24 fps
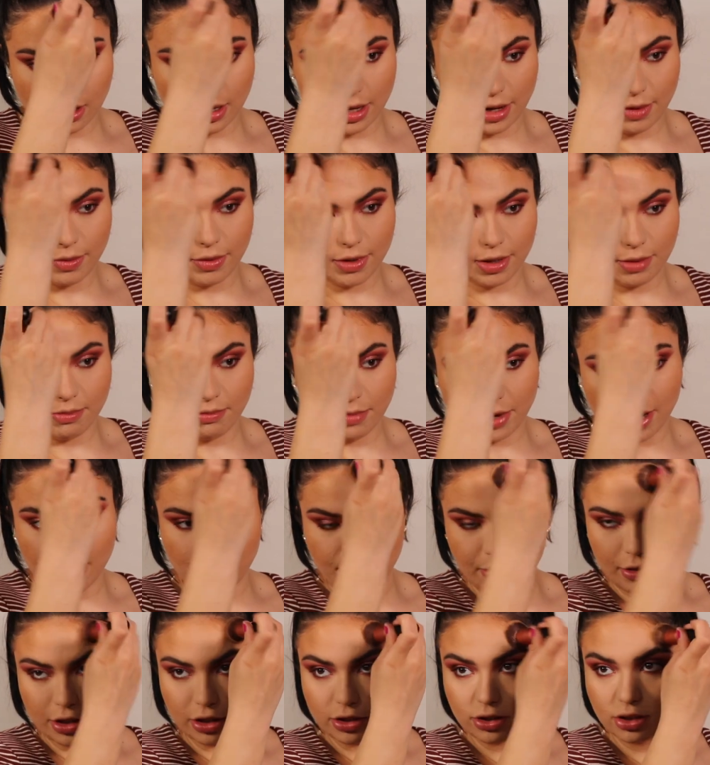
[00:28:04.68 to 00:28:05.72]
I wouldn't
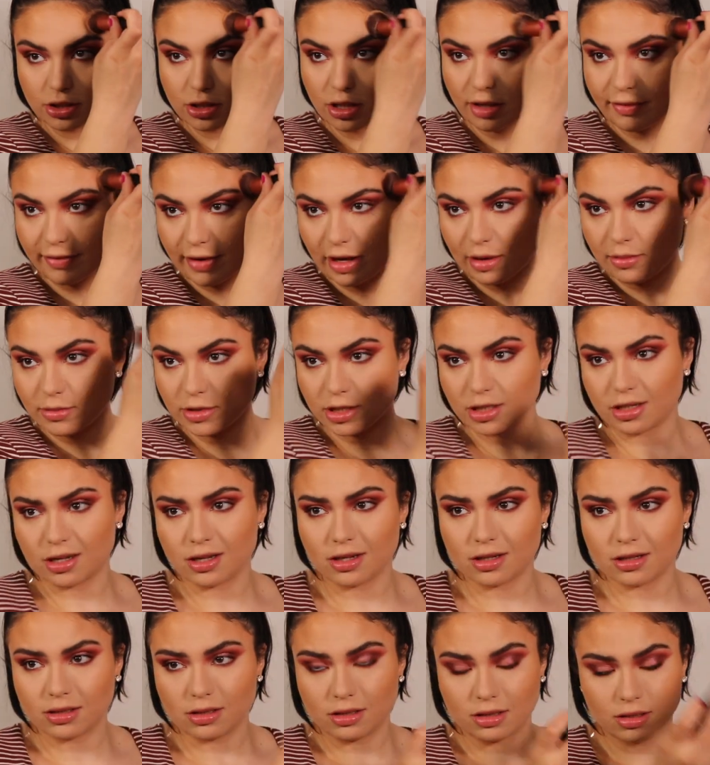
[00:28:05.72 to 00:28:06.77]
buy brushes off
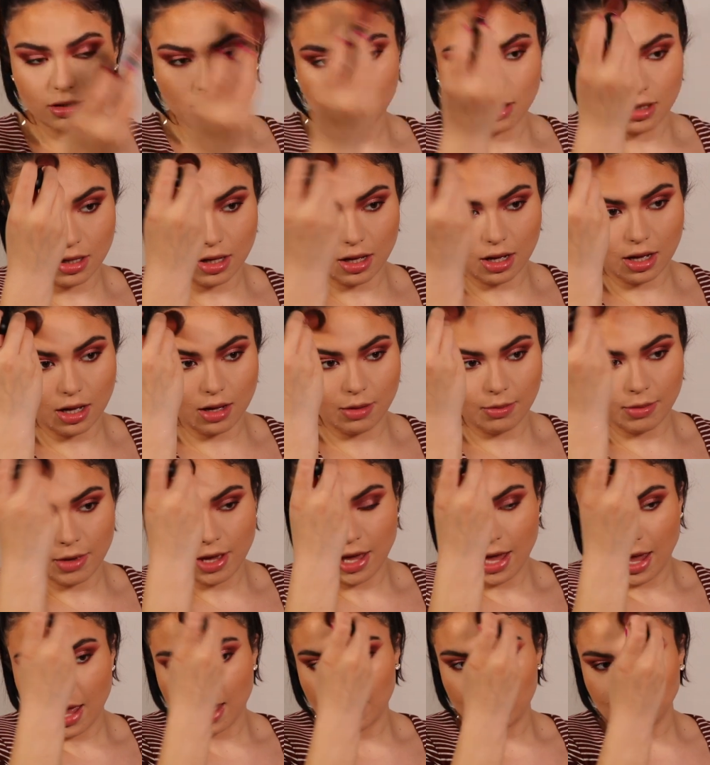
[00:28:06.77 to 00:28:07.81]
Amazon, at
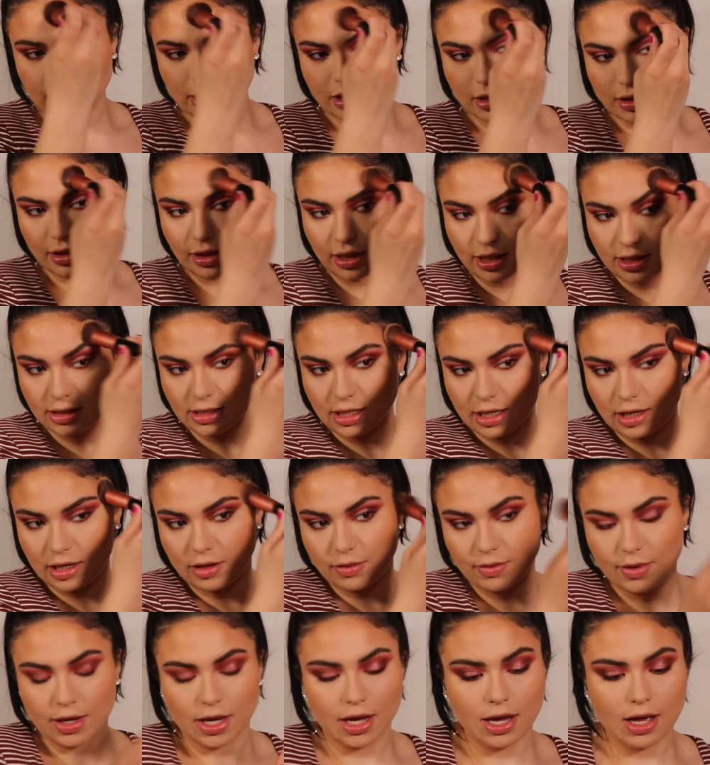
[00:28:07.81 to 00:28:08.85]
least not these
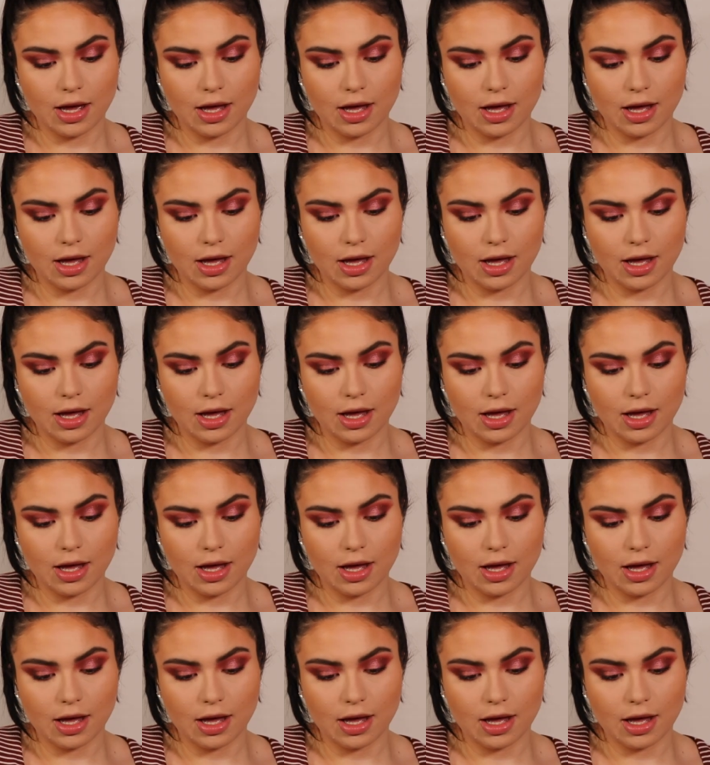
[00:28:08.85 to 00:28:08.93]
anyway.